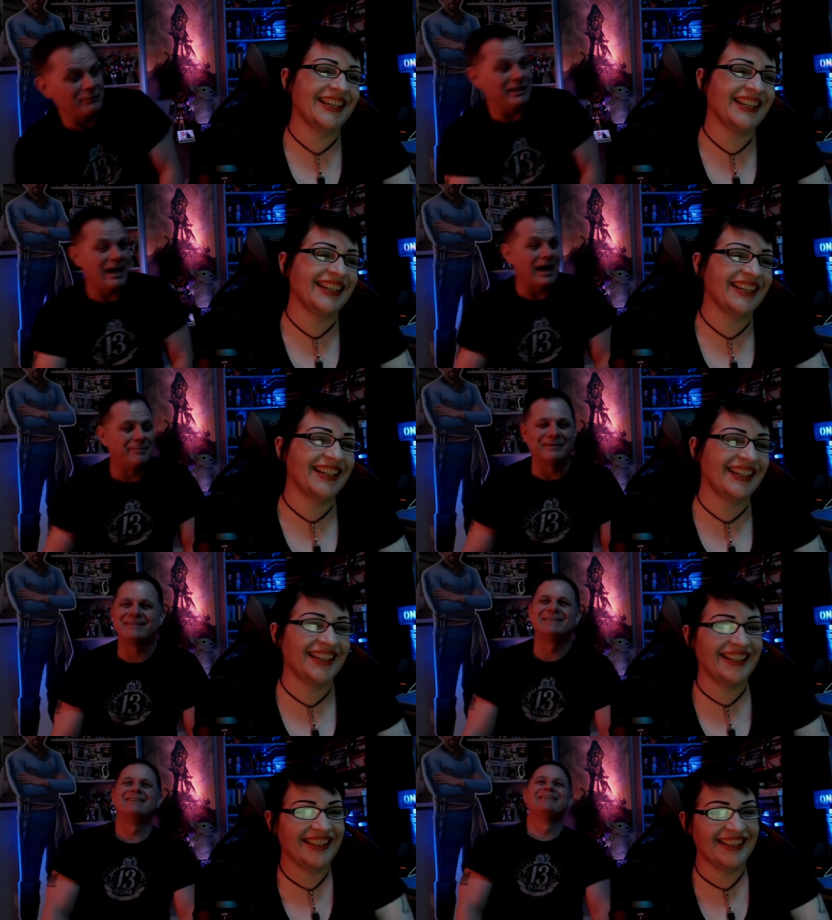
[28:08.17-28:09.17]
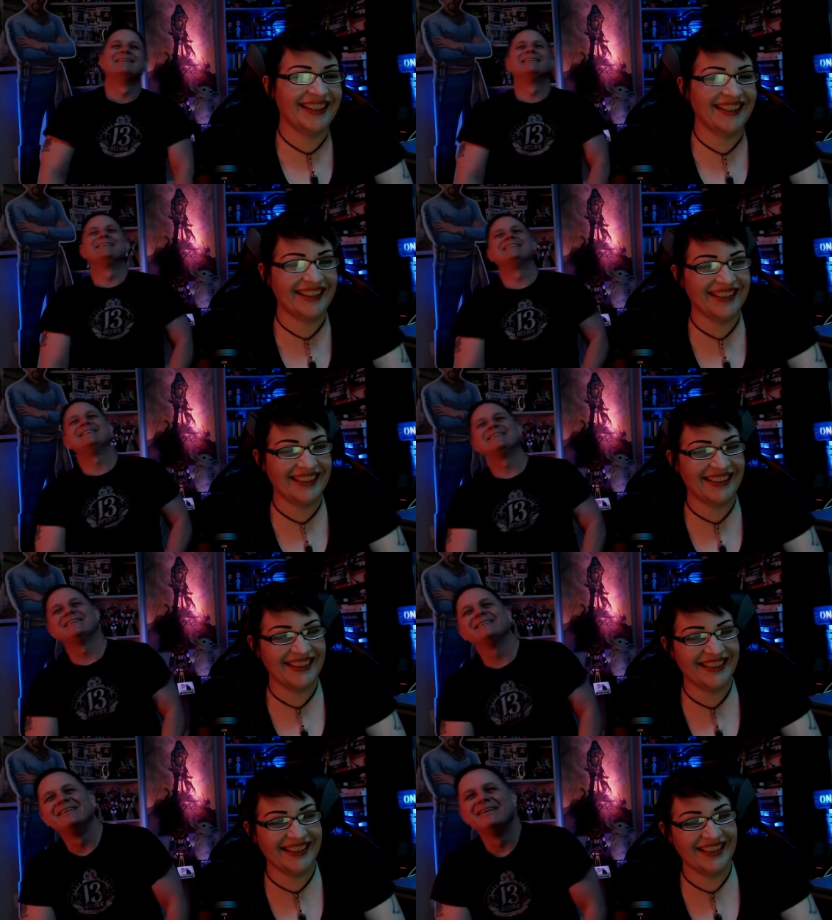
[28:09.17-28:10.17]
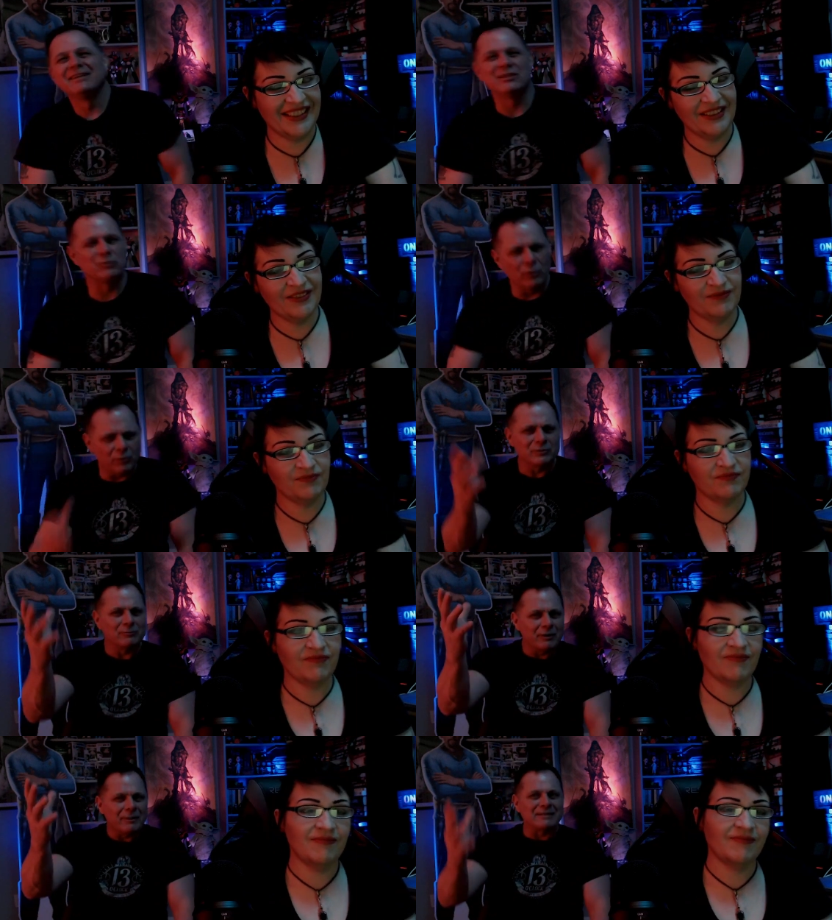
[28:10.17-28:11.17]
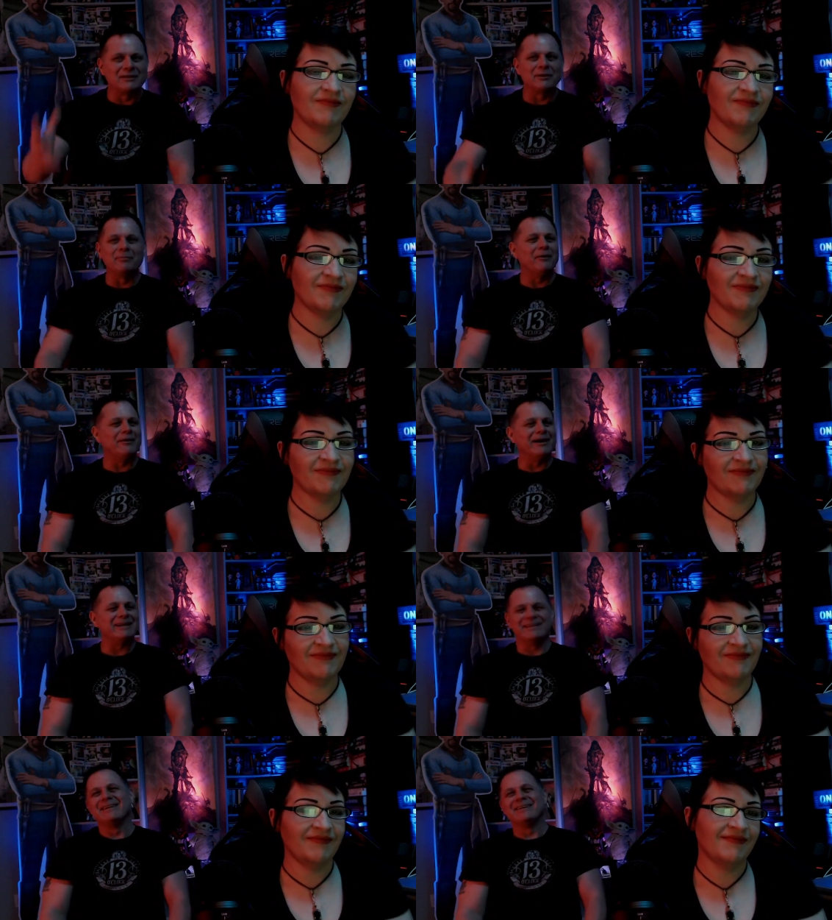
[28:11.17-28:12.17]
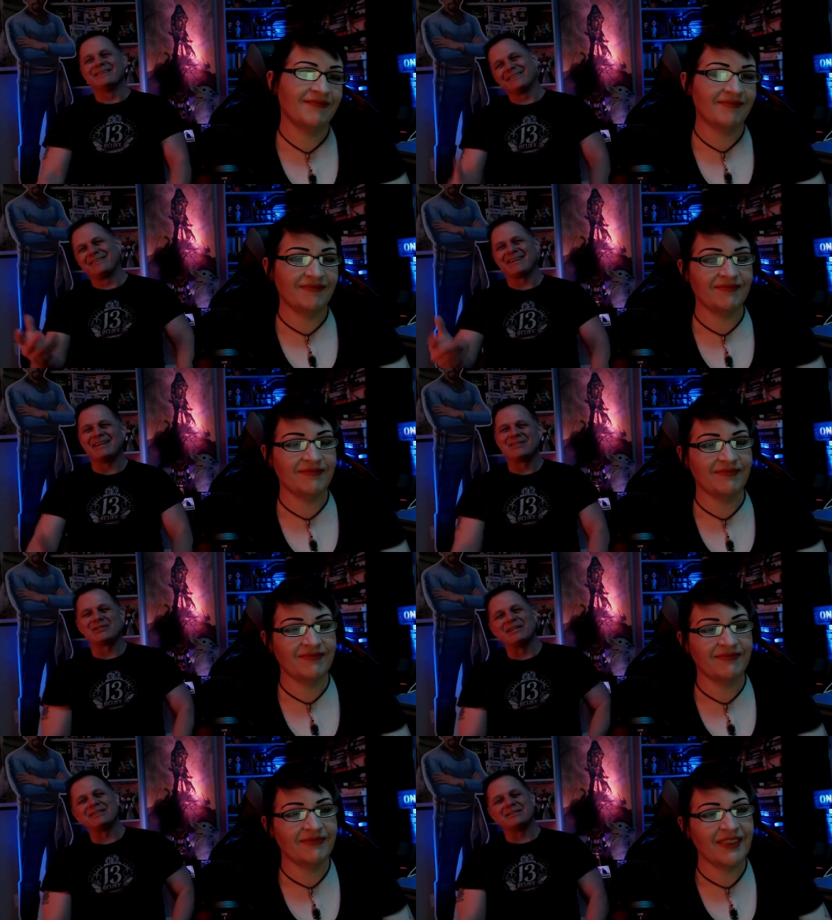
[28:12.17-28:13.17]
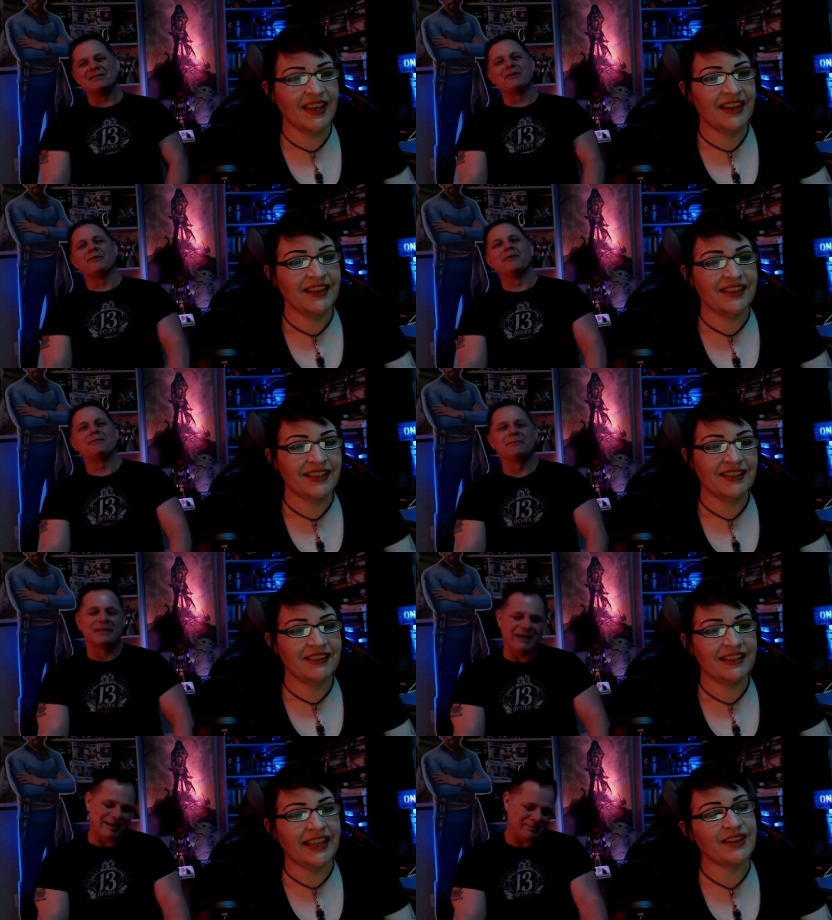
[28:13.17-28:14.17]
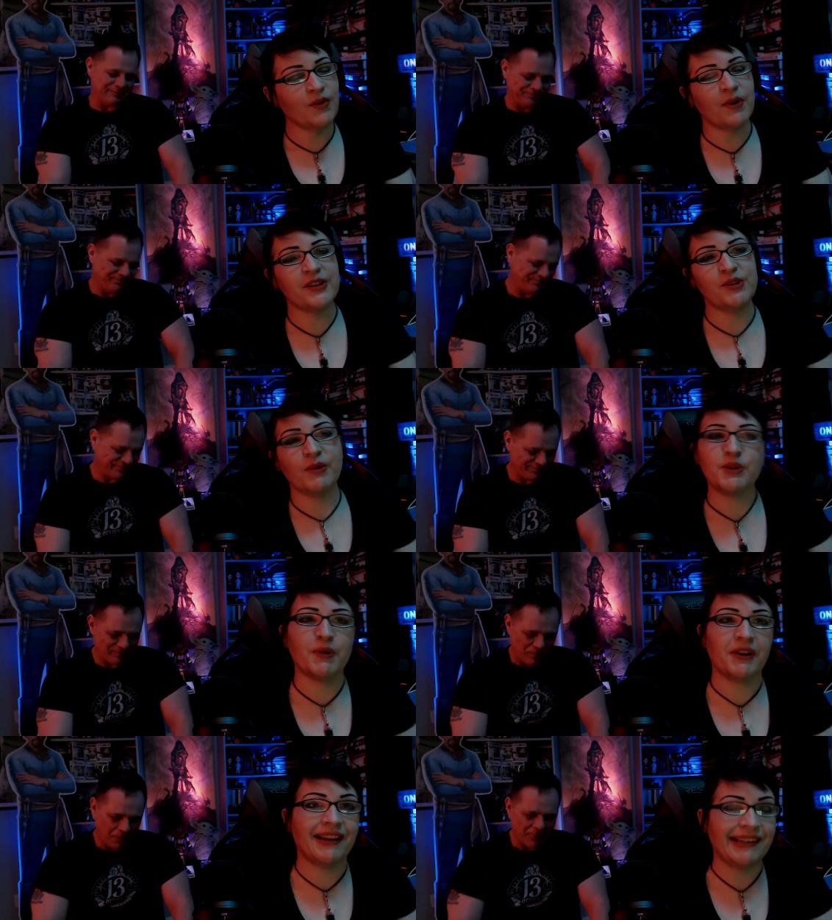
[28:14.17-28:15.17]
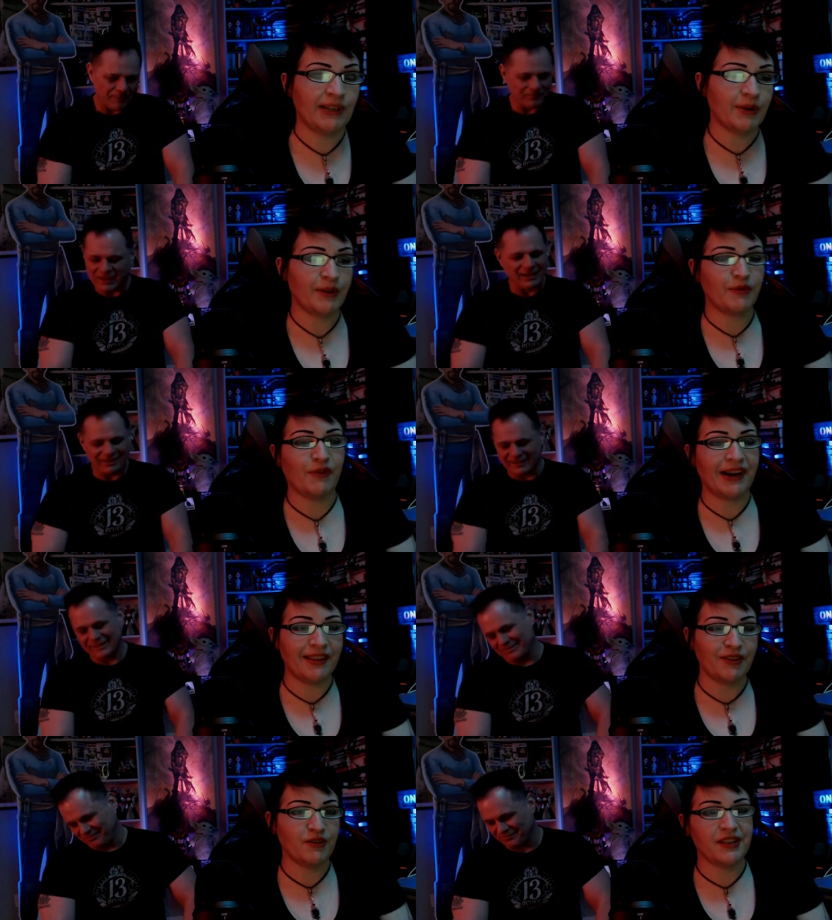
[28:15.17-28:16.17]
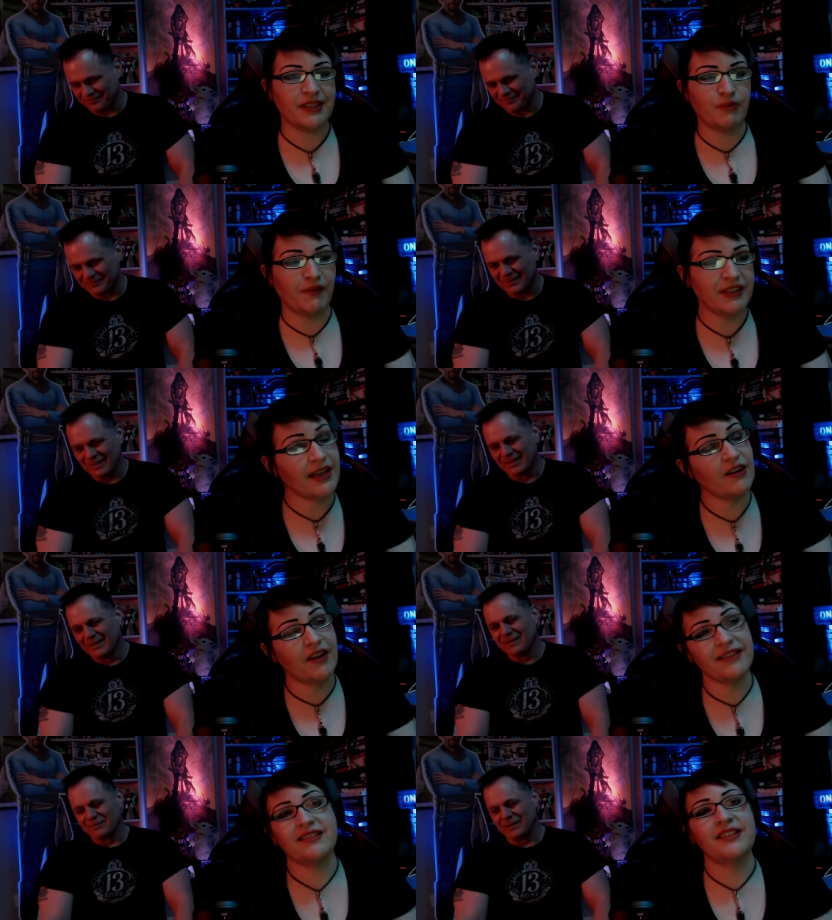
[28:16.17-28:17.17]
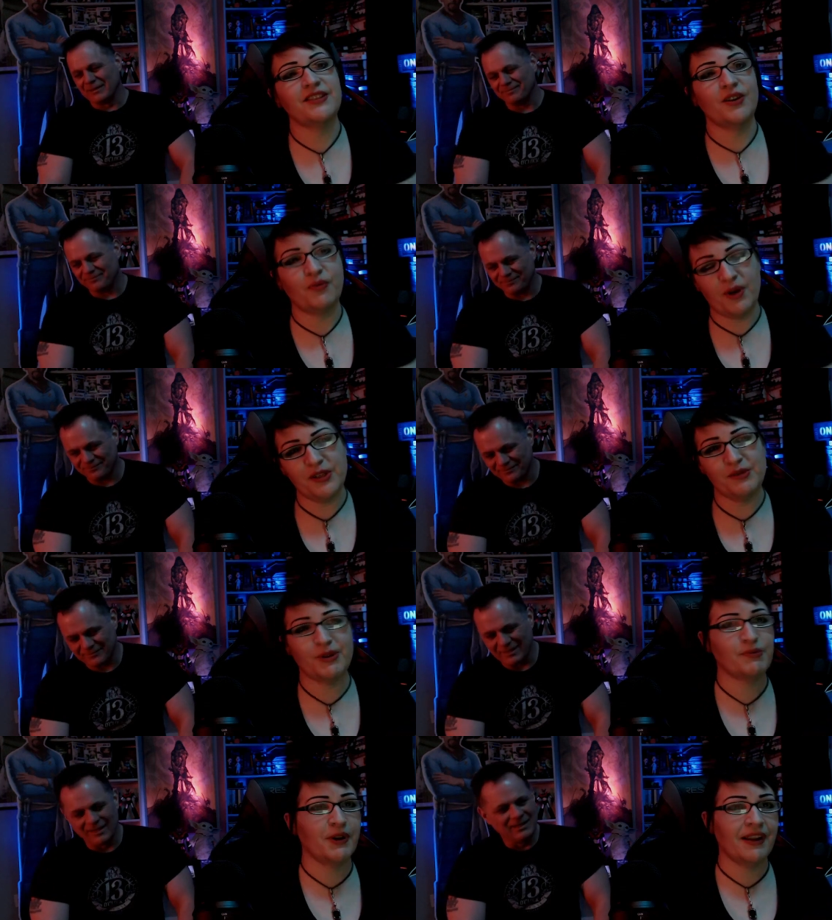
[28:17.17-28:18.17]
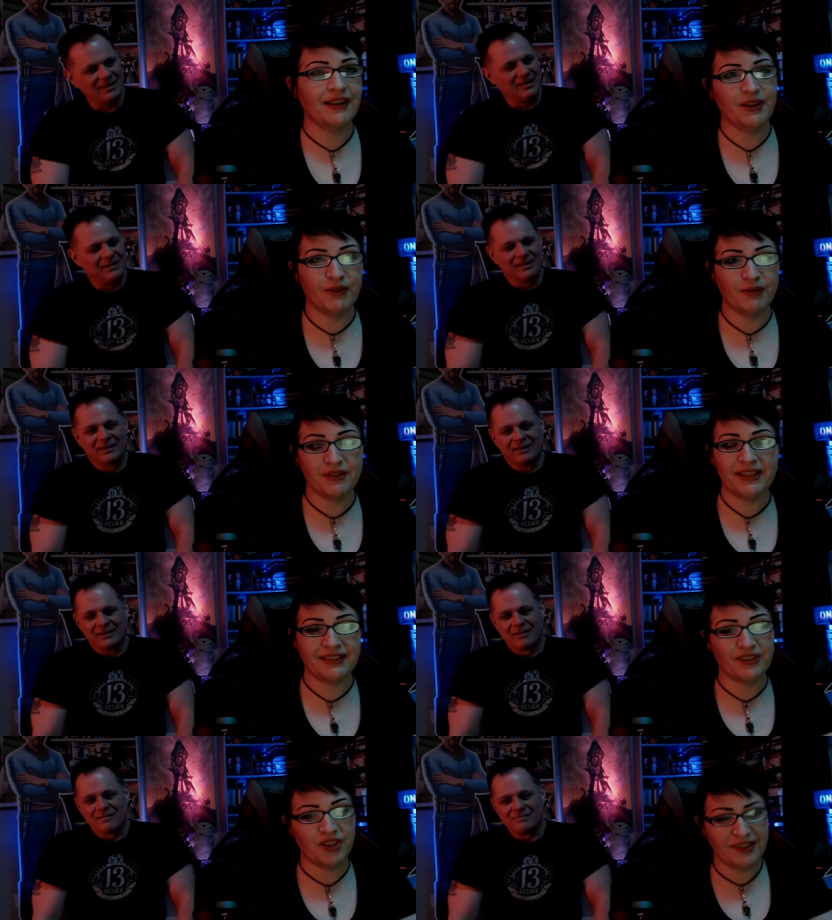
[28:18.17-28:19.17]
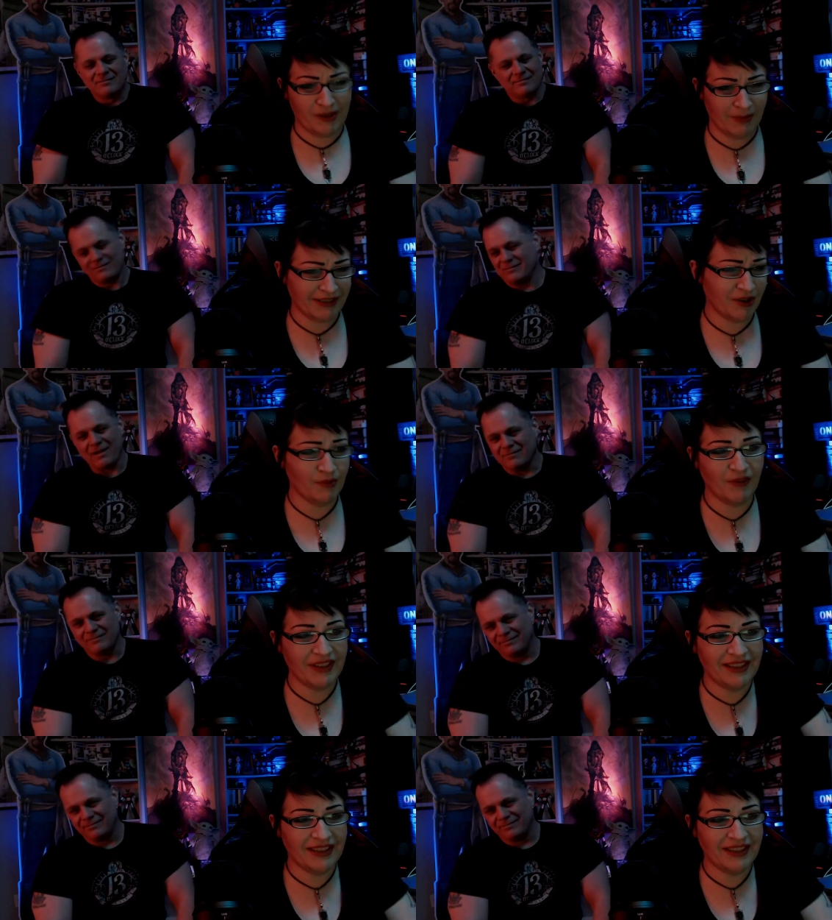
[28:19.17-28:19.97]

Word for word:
Speaker 1: it really happened. You know, because who was what about the little boy you know that kind of shit so you don't know if it really happened yeah
Speaker 2: don't worry too much about continuity yeah, friday yeah, yeah. the 13th movies and honestly right. don't worry too much about continuity with the texas chainsaw massacre no. movies